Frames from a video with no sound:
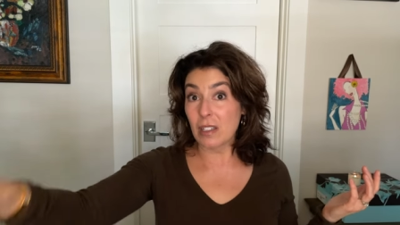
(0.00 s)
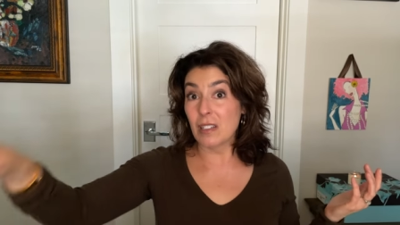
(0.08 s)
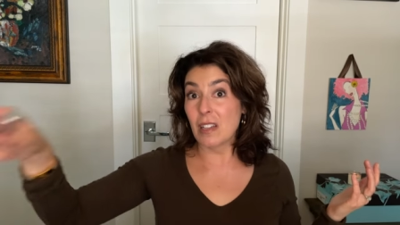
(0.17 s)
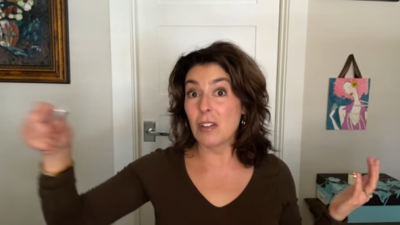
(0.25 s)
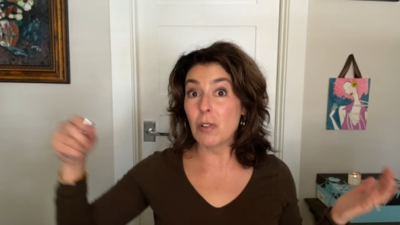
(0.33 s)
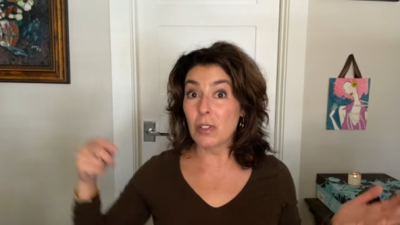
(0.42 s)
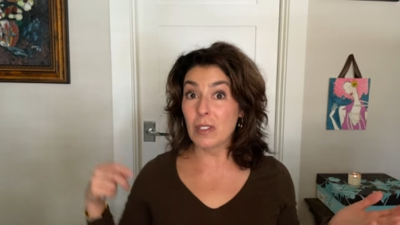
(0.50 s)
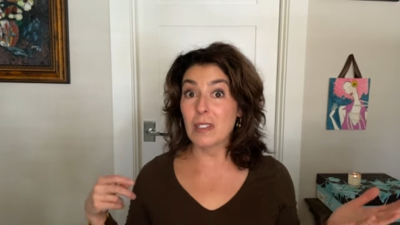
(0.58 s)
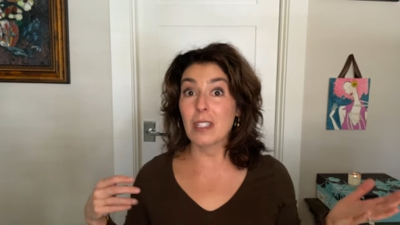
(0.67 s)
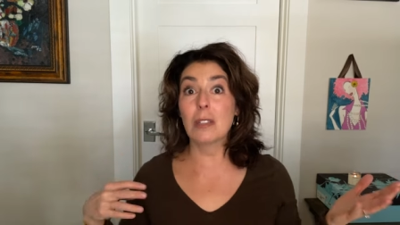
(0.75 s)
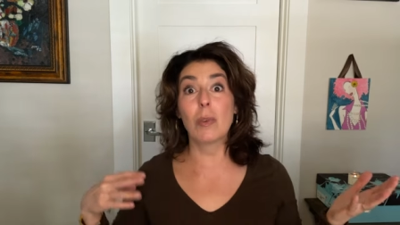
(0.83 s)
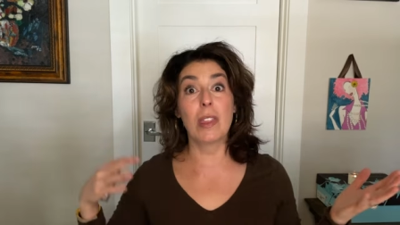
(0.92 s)
because I noticed
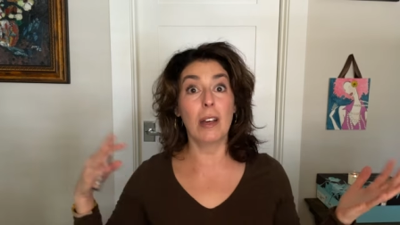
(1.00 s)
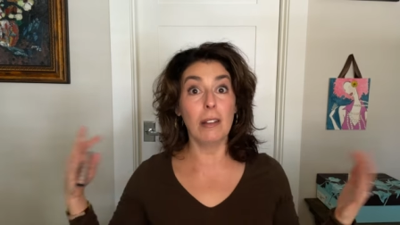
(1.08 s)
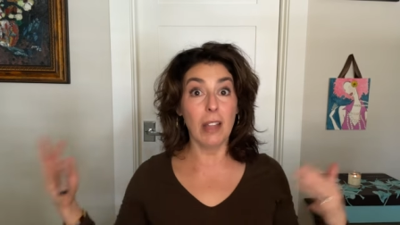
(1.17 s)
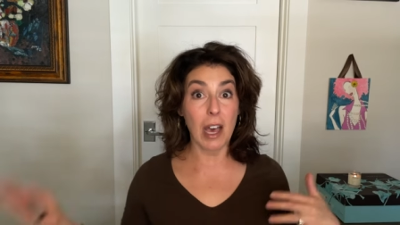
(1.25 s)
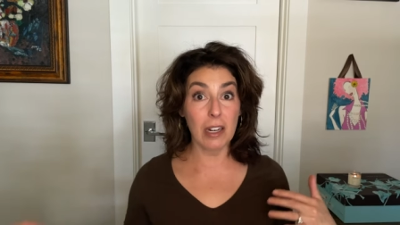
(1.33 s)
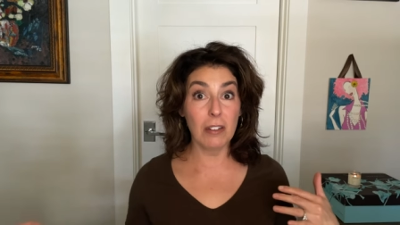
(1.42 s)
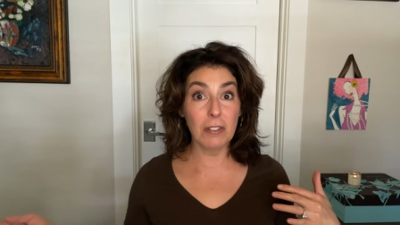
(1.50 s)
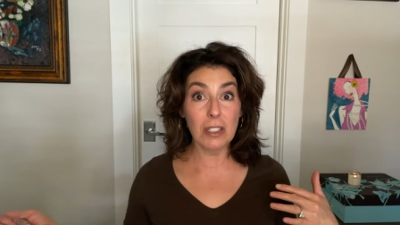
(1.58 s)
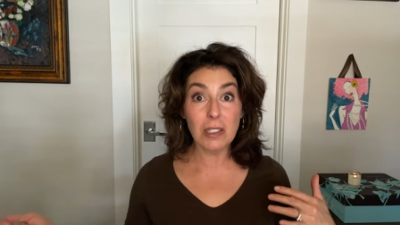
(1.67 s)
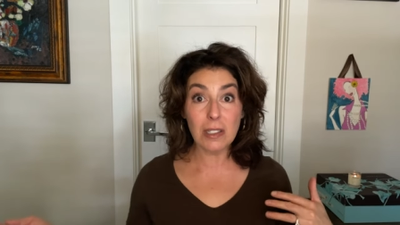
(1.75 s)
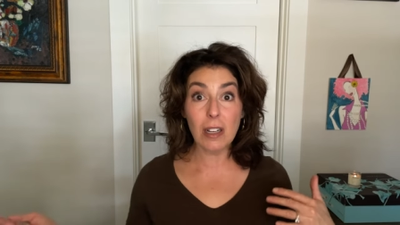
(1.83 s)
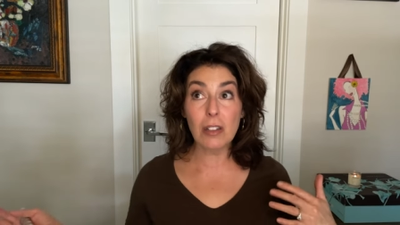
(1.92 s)
this with a lot of
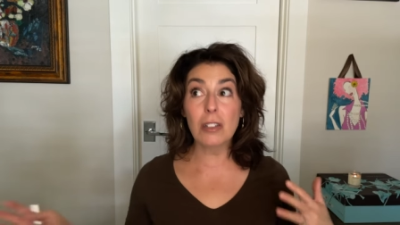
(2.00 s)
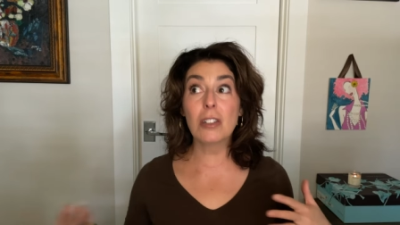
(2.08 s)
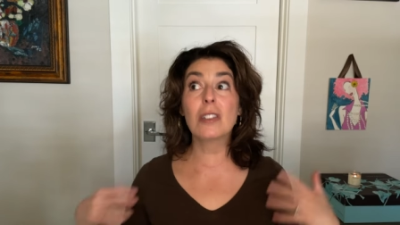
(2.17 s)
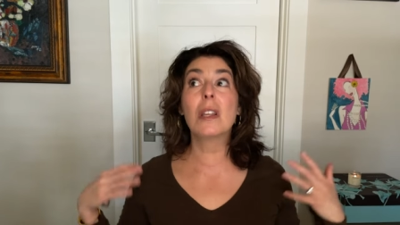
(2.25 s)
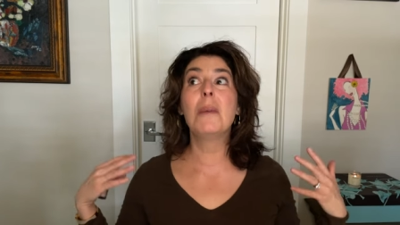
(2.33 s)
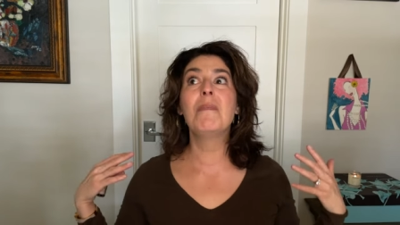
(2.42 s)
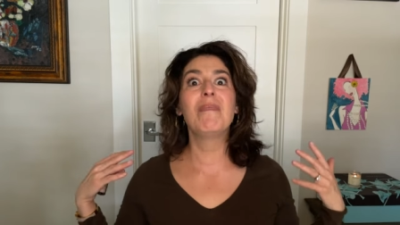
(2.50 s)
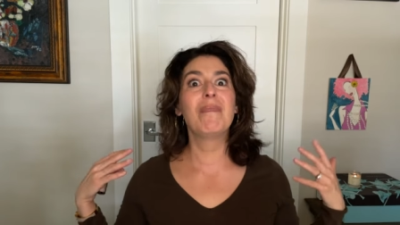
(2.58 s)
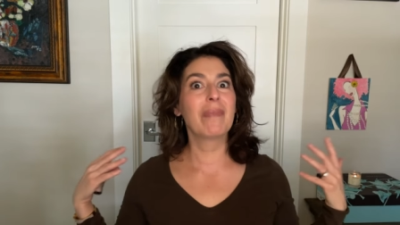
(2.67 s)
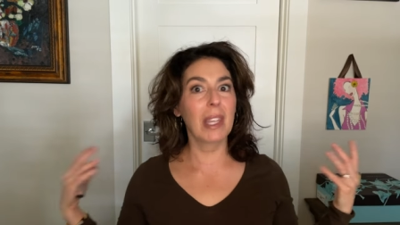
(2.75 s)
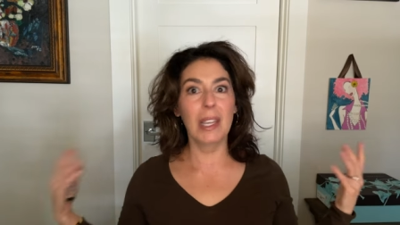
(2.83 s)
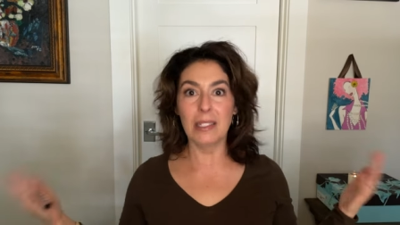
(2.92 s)
concealers.
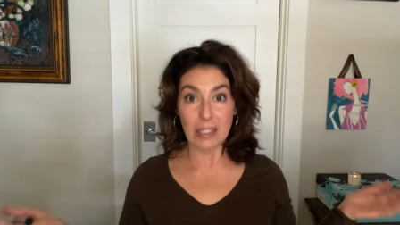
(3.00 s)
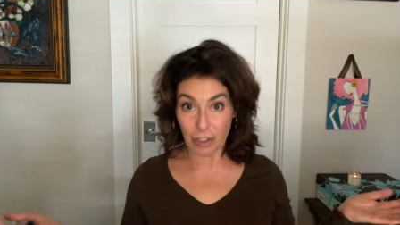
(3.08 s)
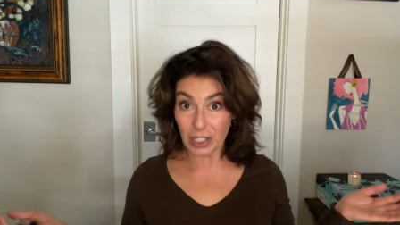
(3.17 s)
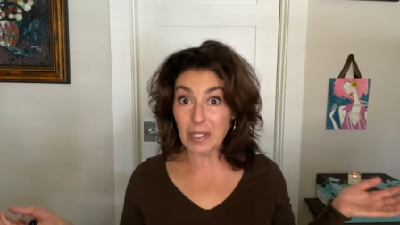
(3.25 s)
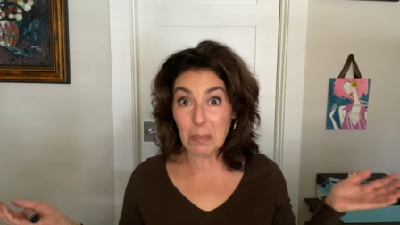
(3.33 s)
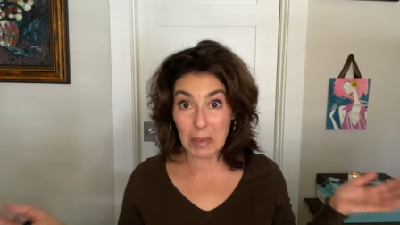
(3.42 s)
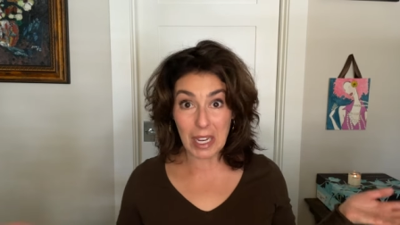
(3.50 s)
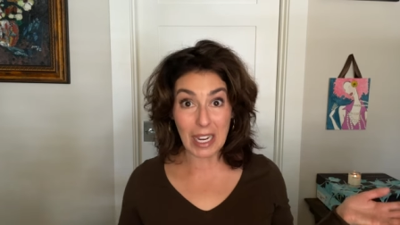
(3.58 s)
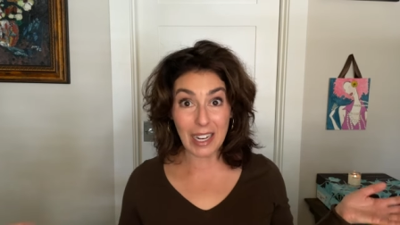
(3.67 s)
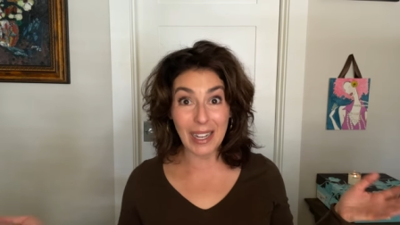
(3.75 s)
It's just me.